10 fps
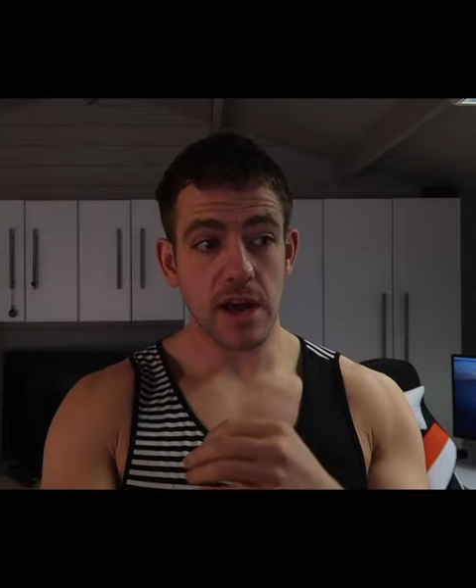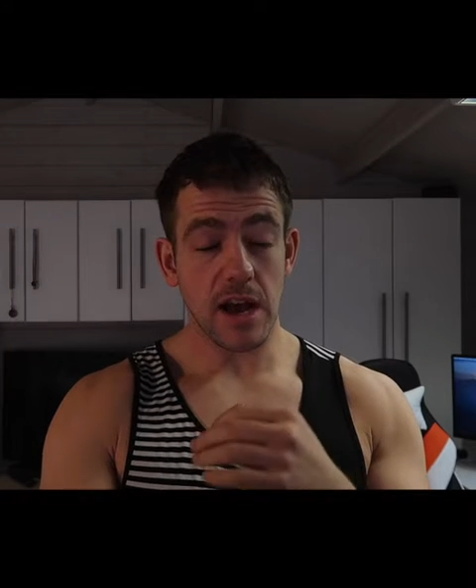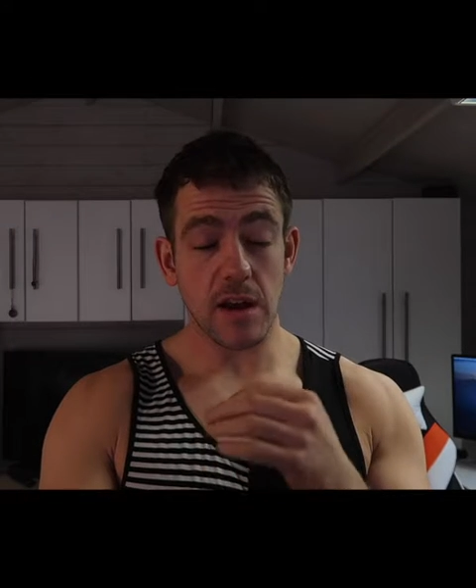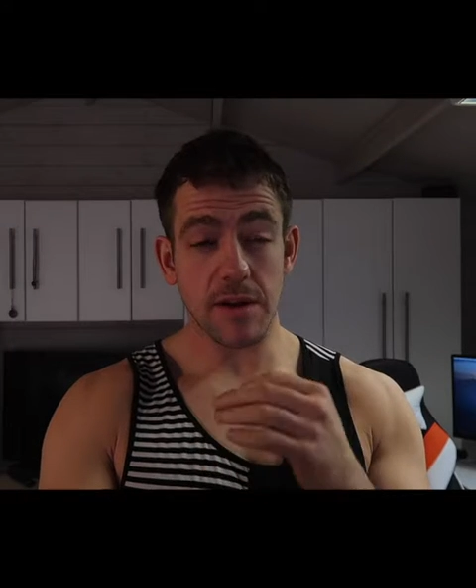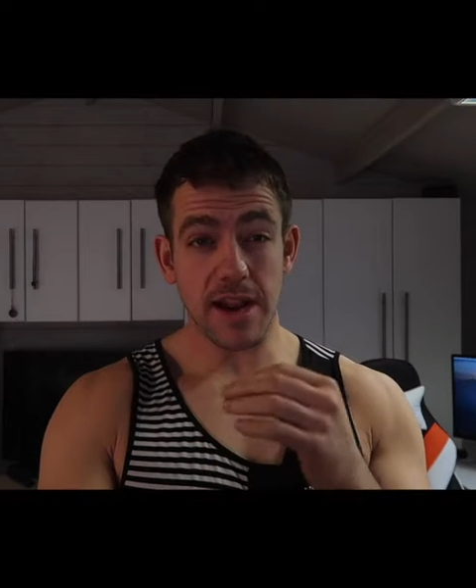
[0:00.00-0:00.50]

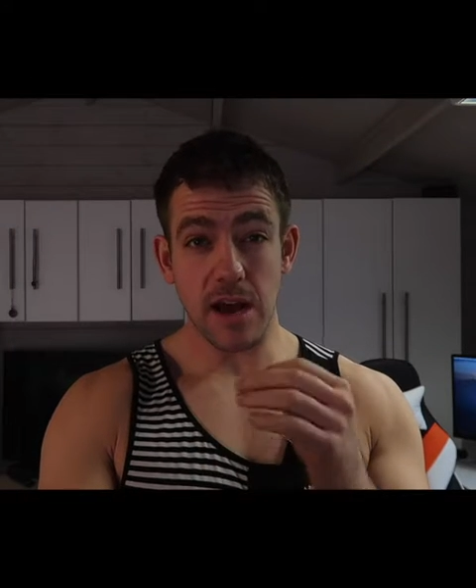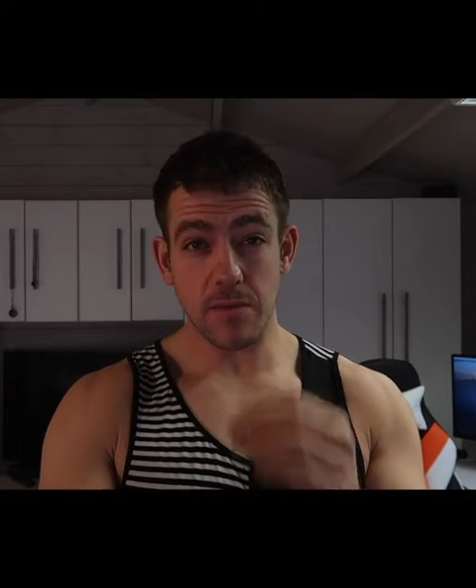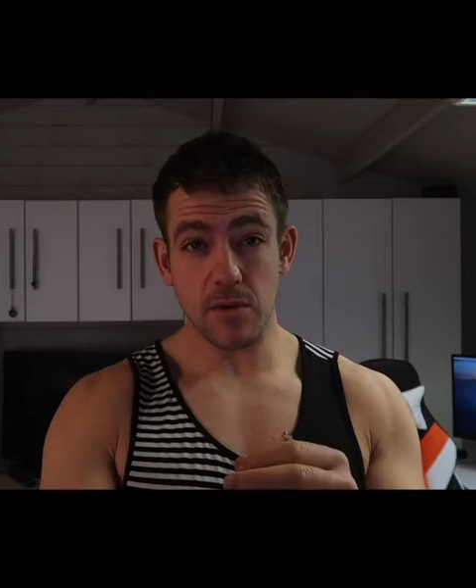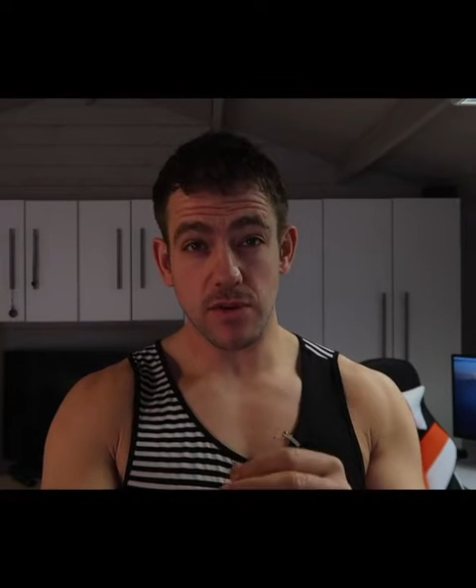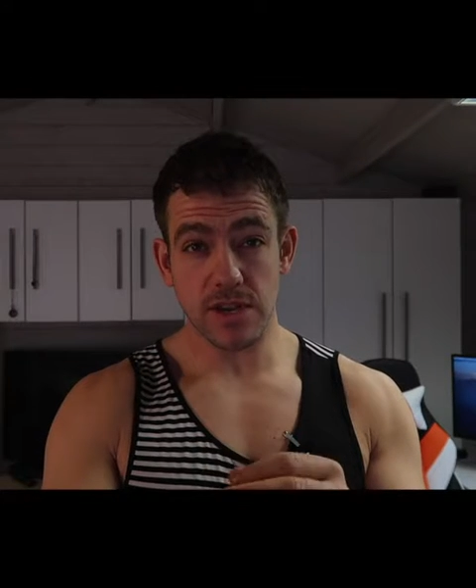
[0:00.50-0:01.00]
I'm going to
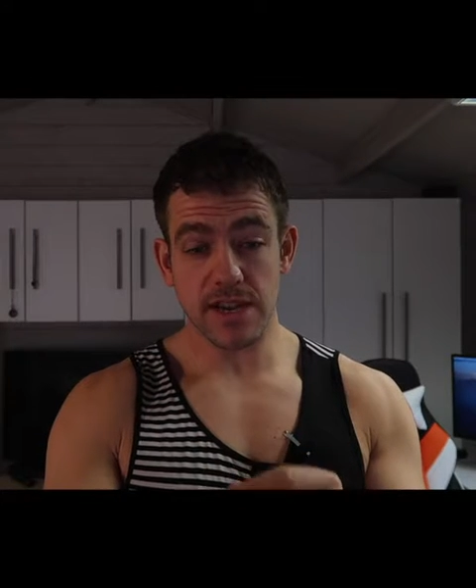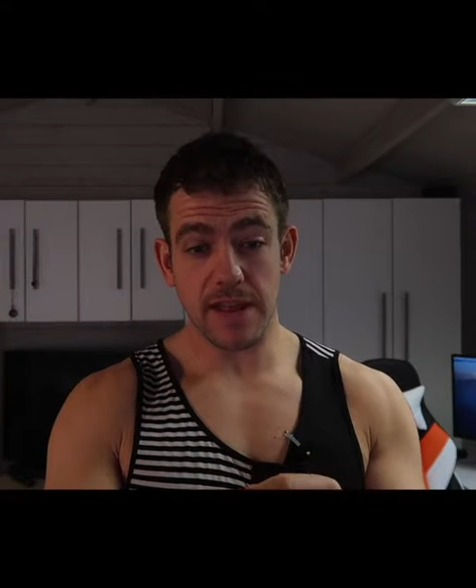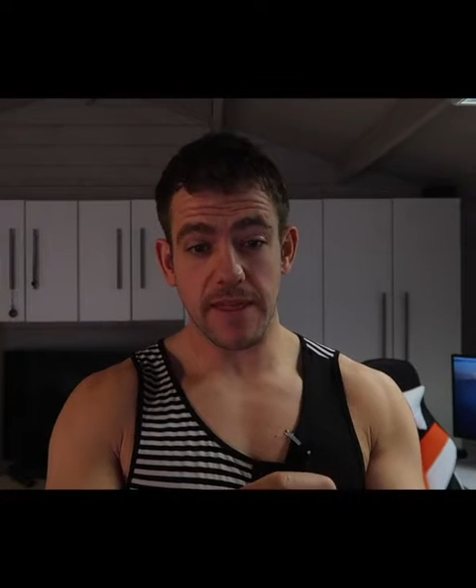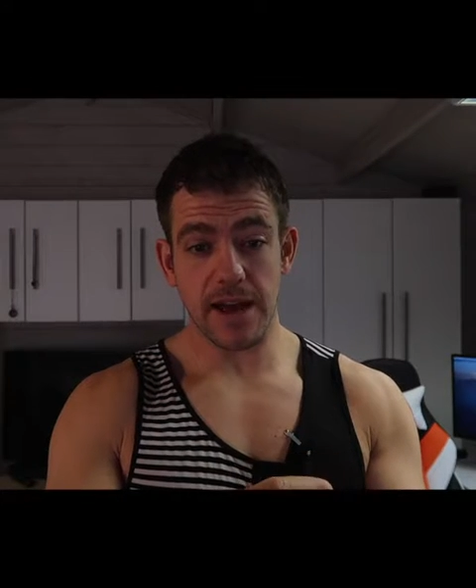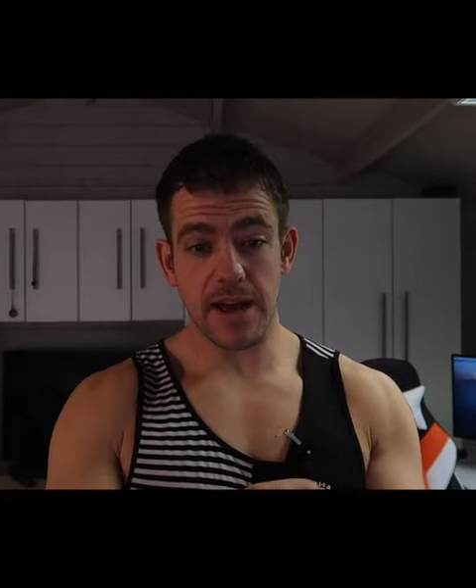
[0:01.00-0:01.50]
help you
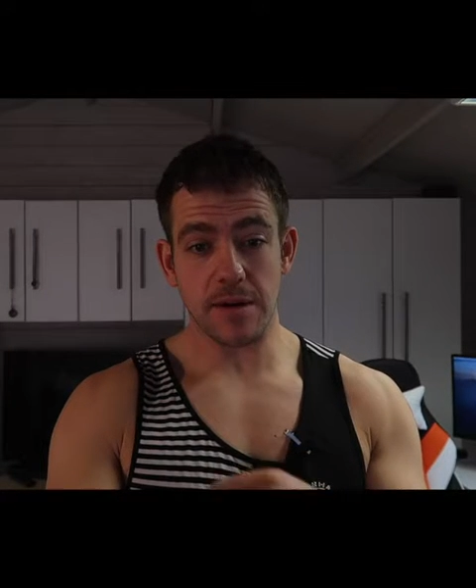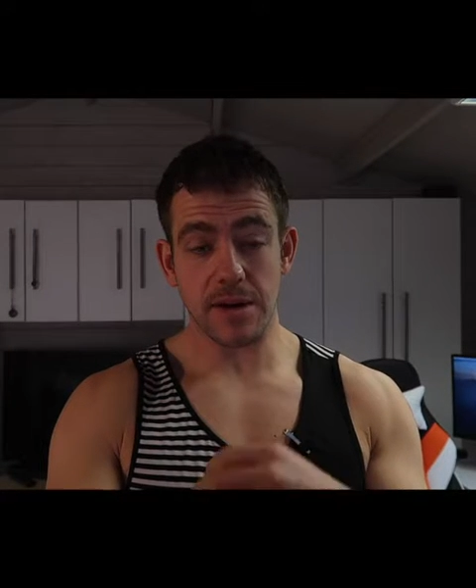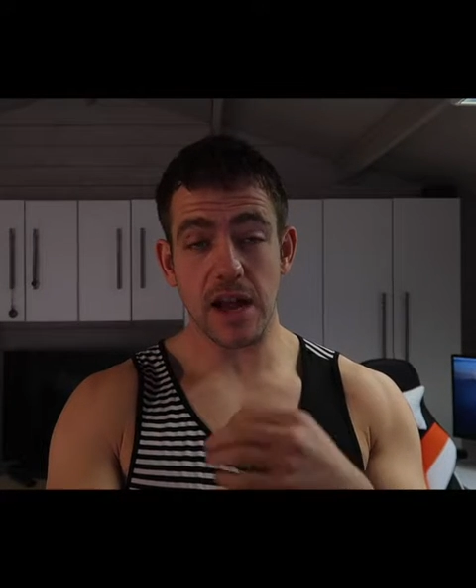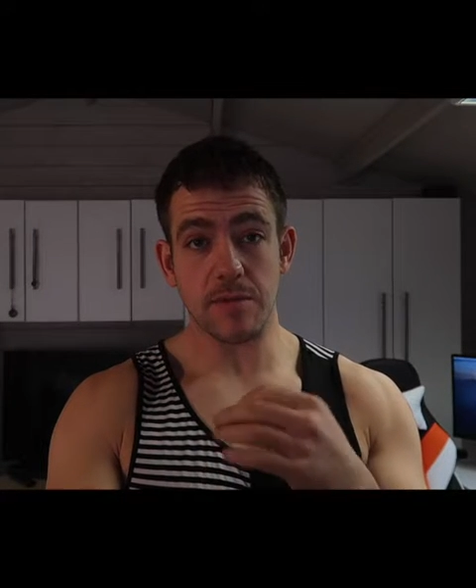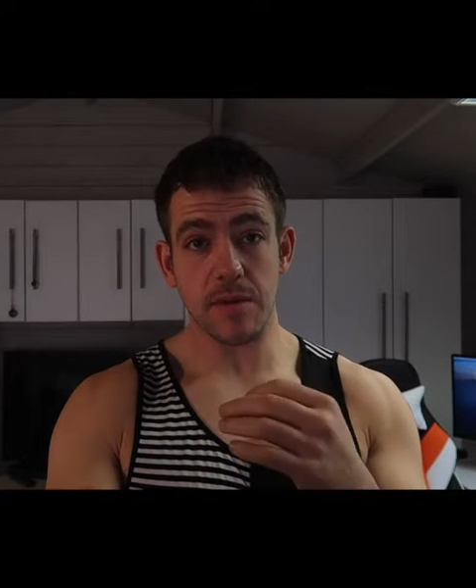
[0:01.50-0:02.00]
understand that. I'm
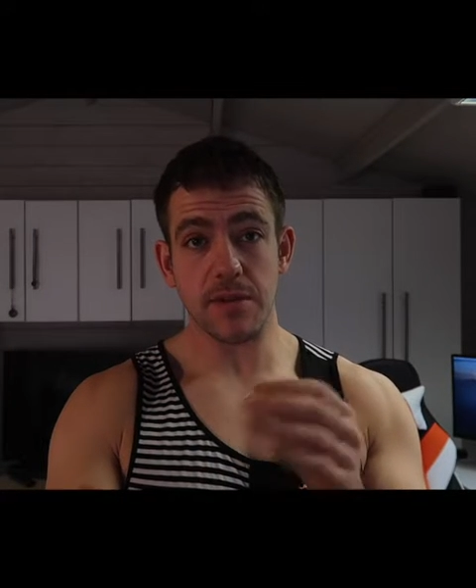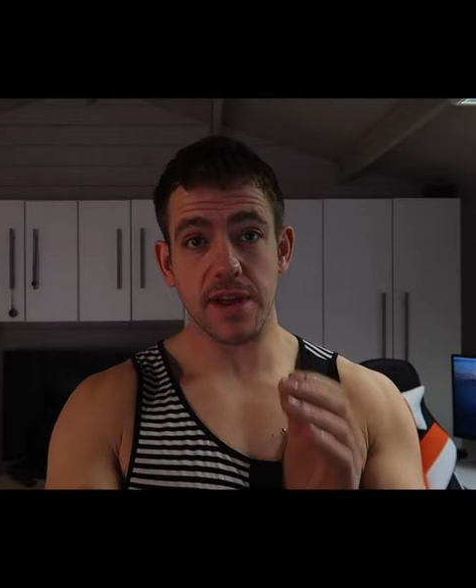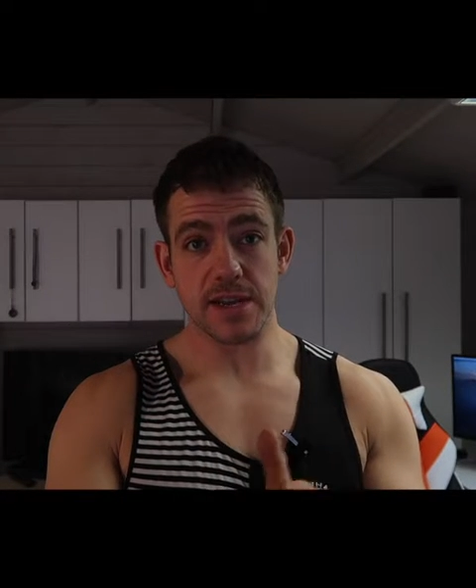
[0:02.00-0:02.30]
going to help you put